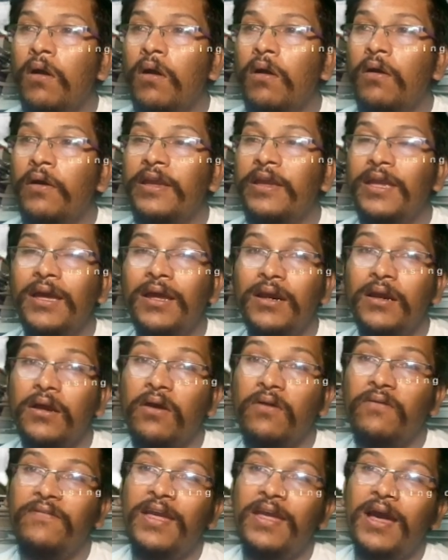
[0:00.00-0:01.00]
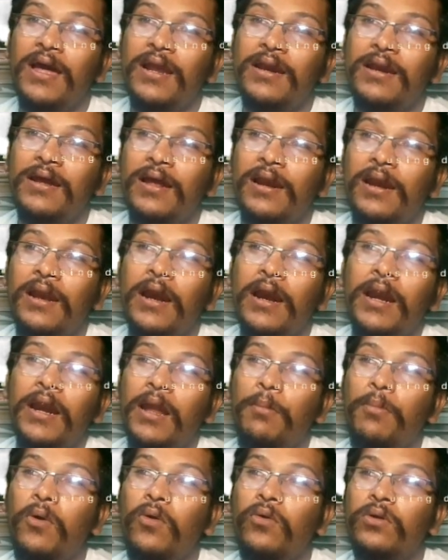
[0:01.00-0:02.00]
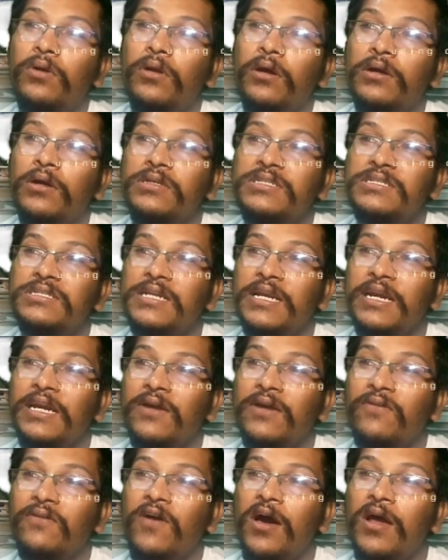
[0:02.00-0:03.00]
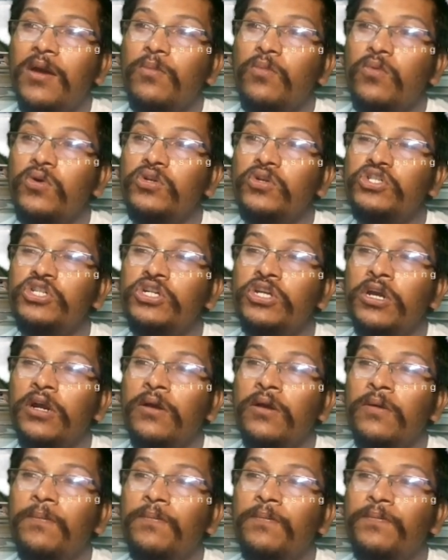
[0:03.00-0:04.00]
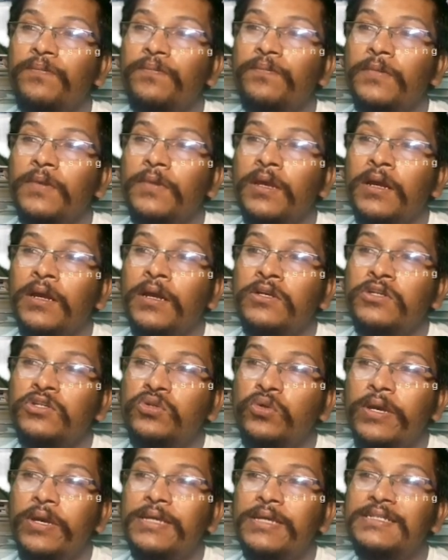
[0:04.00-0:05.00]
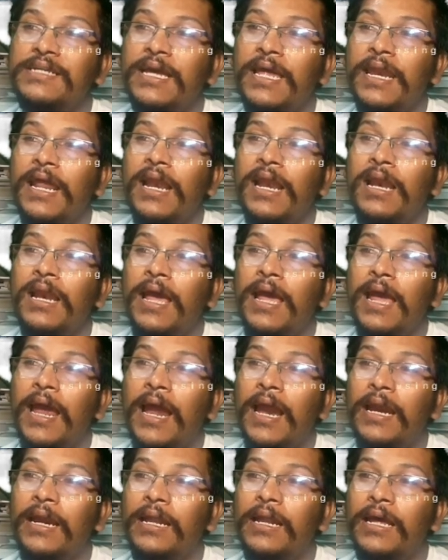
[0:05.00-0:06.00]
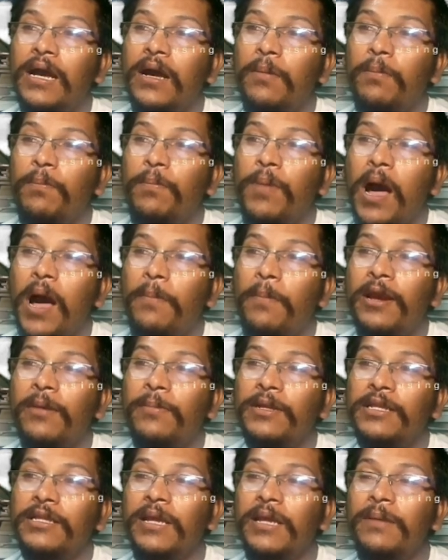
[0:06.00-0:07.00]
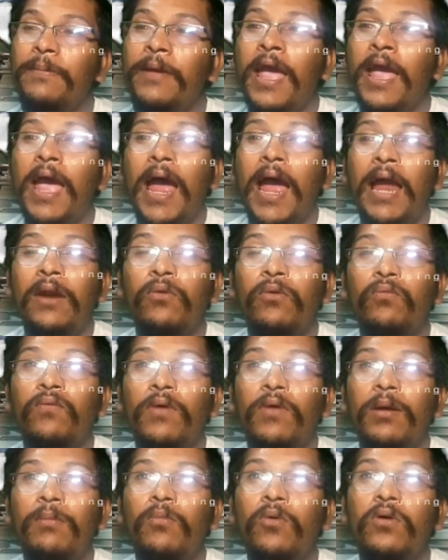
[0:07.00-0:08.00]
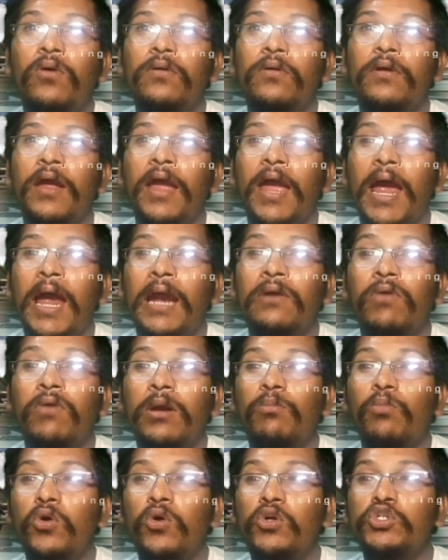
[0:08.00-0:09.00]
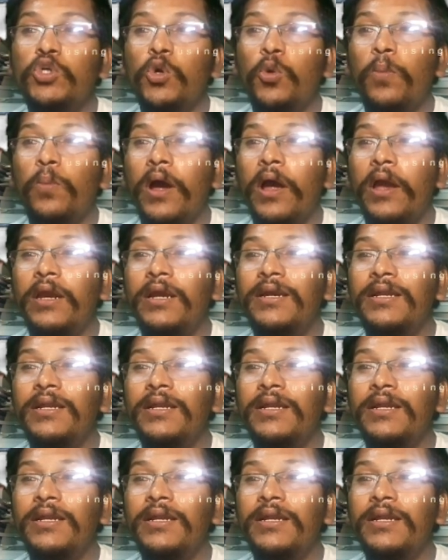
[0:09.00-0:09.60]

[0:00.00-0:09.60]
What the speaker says: here we are learn about Strait of Hormuz, Suez Canal, and Bab el Mandeb, and one more choke point,